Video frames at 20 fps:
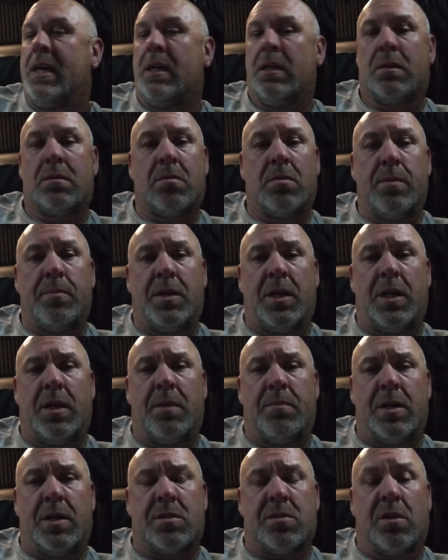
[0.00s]
incriminate
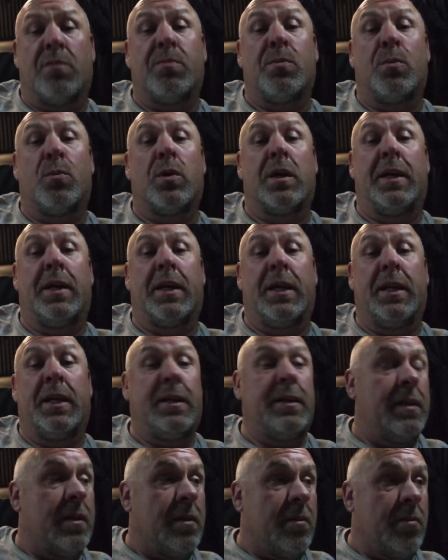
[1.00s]
myself, but we're going to get it
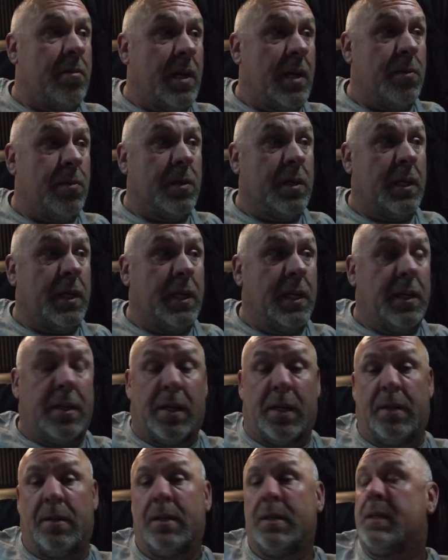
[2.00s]
done, right? We're going to get it
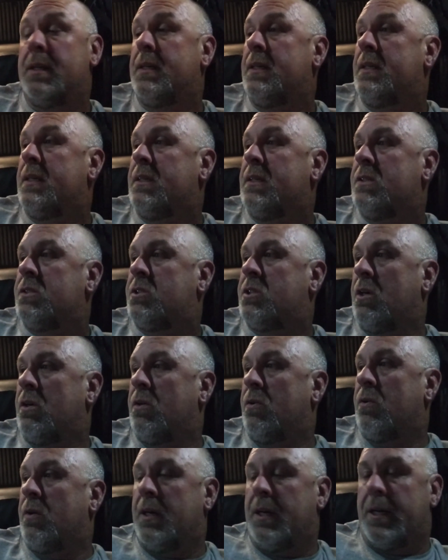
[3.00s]
done.
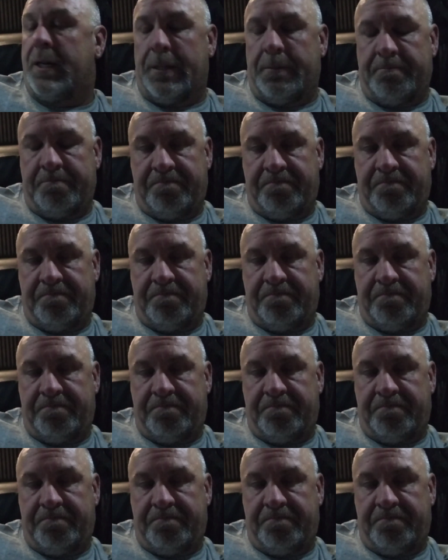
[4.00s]
So, uh,